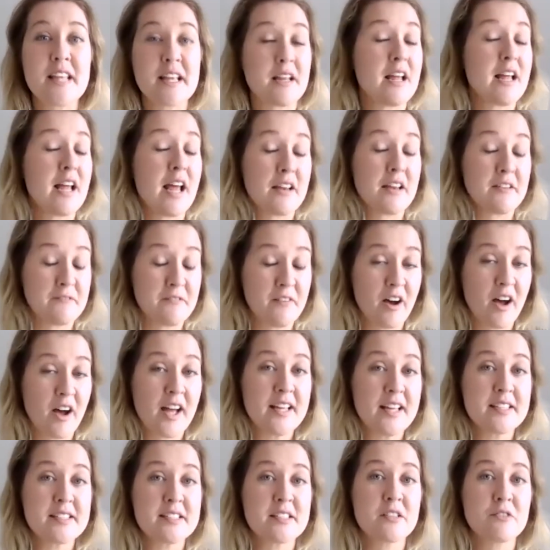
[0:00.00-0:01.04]

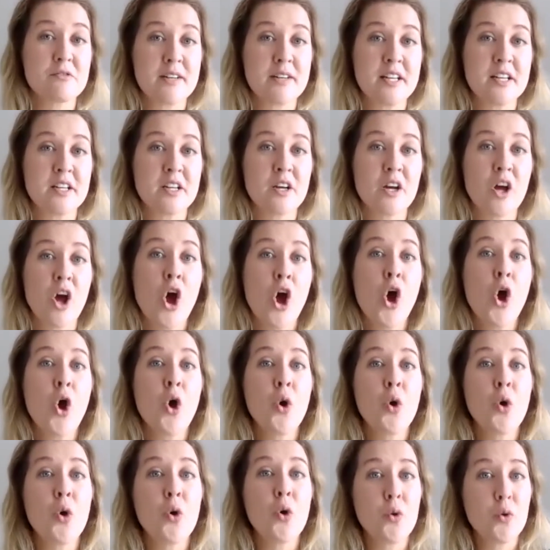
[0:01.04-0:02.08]
advise the reader
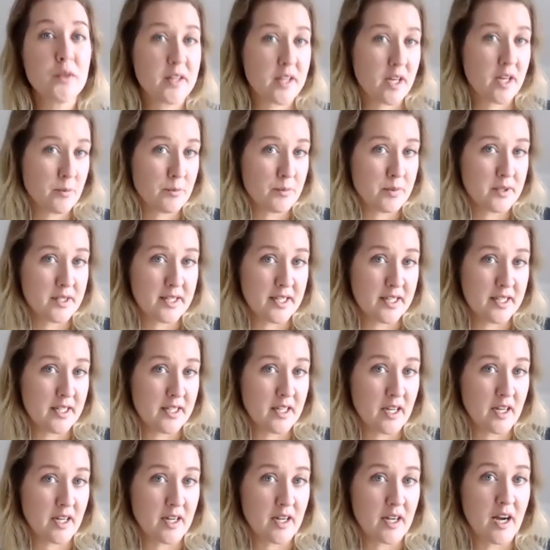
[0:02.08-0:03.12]
who the company
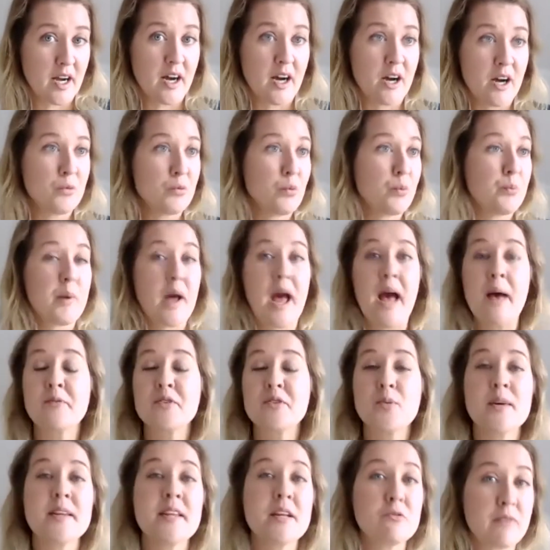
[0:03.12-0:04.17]
are, perhaps
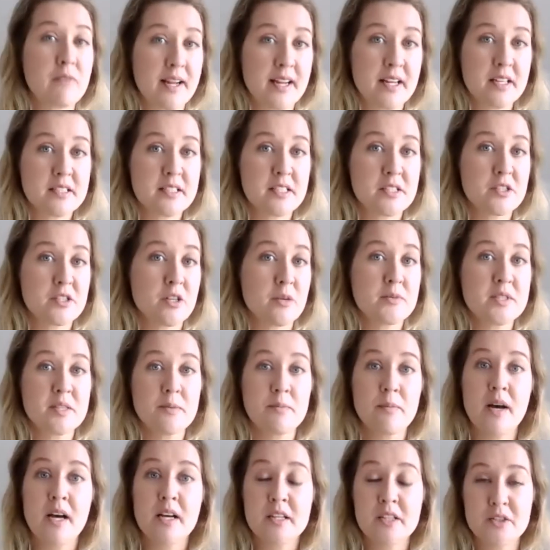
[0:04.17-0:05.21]
where they're ranked in terms of
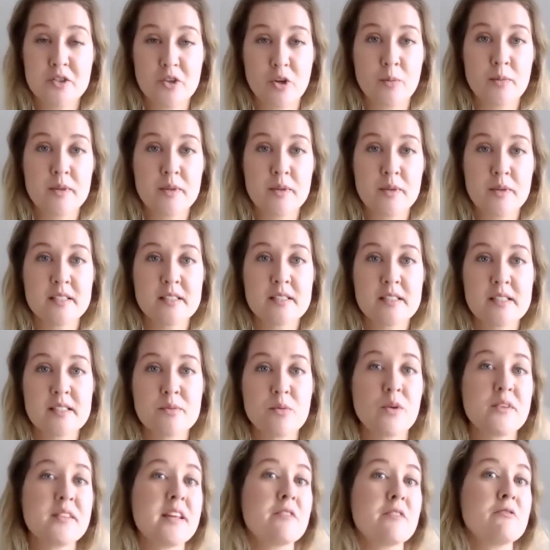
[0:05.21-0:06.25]
market dominance,
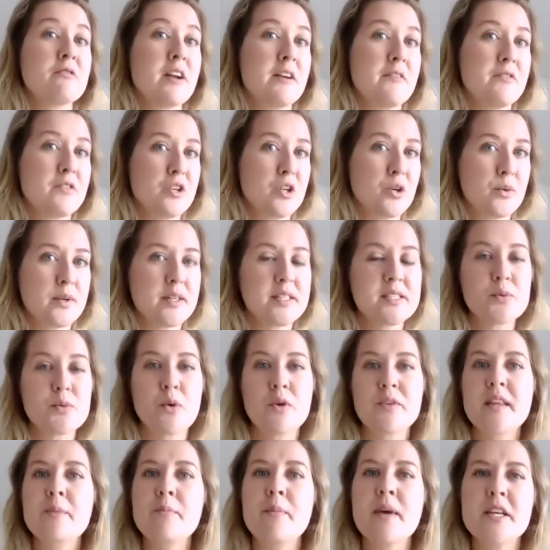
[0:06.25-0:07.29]
what their revenue is, what
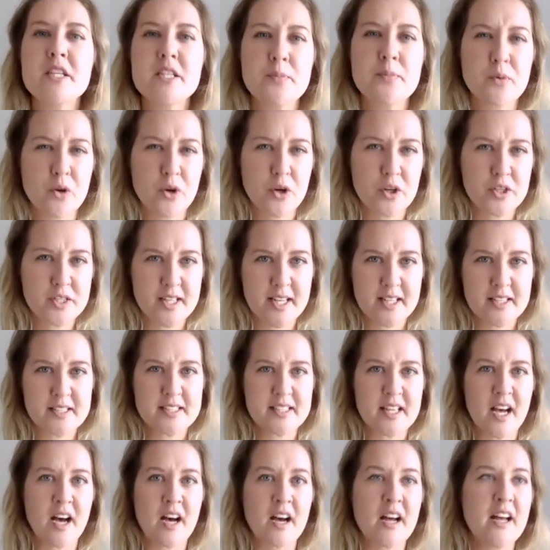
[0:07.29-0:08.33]
their major projects
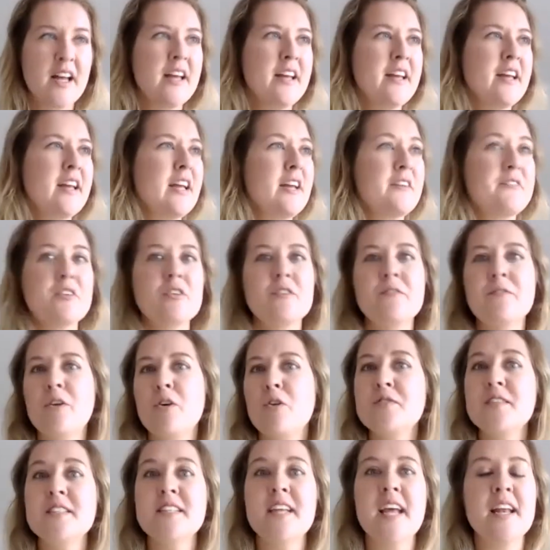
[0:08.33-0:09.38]
are, if they're
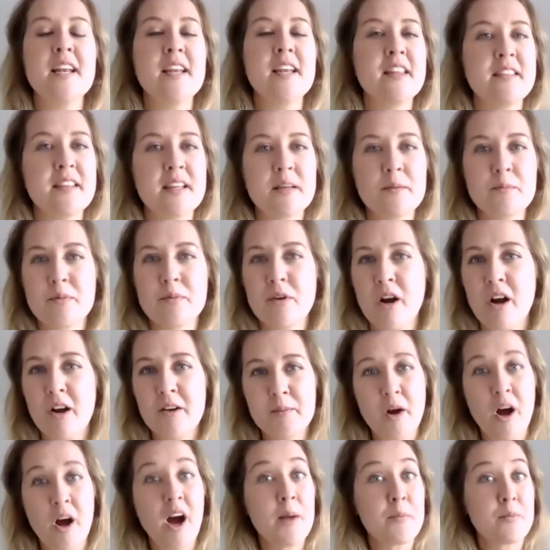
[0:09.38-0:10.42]
involved in anything
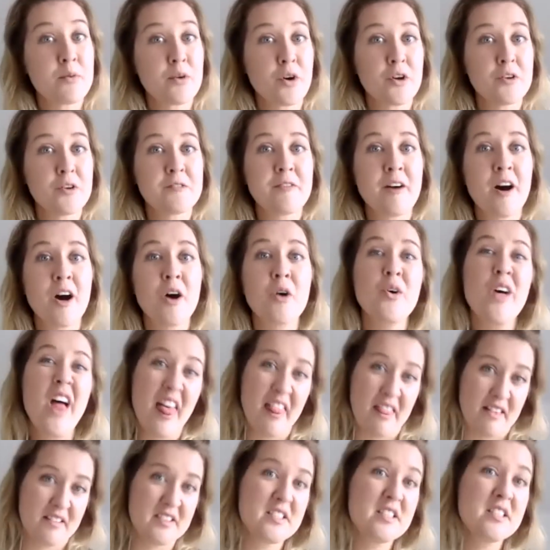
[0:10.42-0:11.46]
high profile,
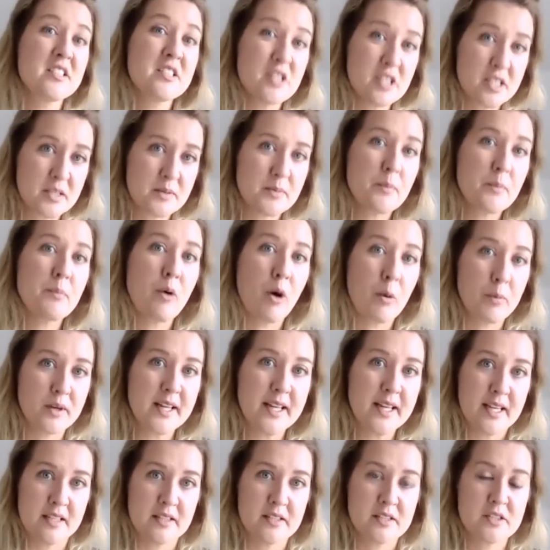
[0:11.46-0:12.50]
just pop it
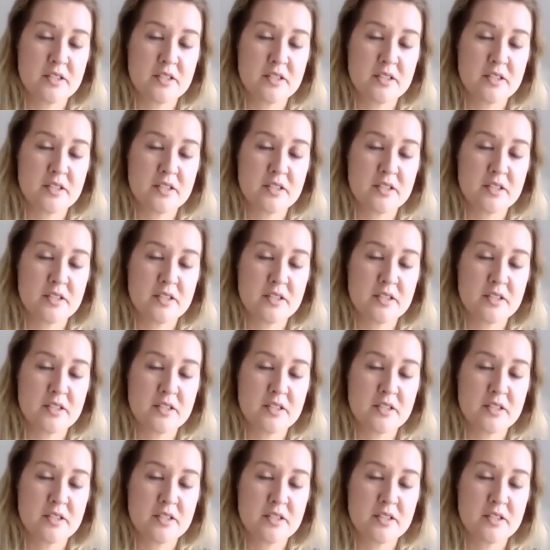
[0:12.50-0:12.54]
in. So